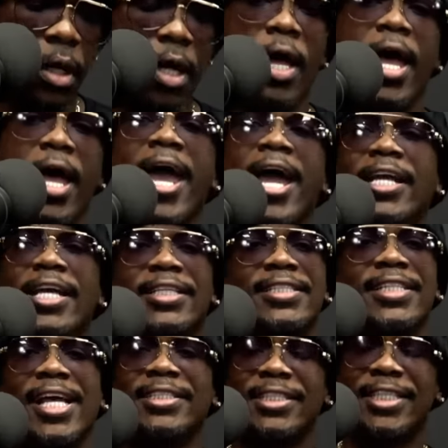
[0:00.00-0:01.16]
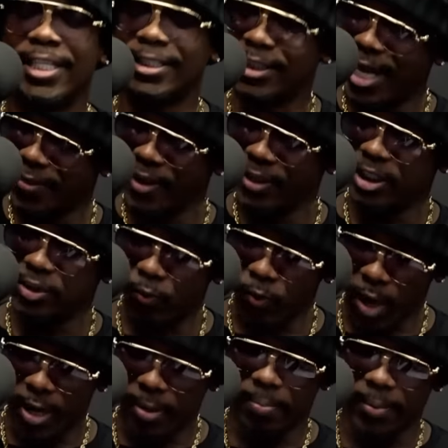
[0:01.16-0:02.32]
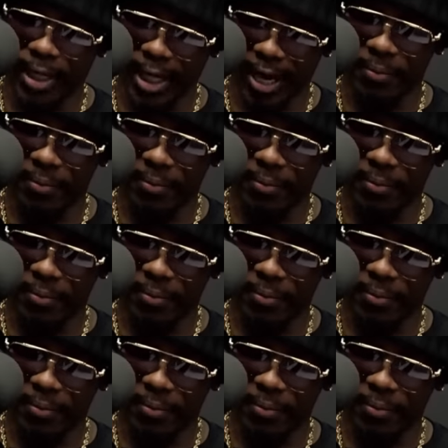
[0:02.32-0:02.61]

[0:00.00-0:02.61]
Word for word: And he says this. Now, this is what became the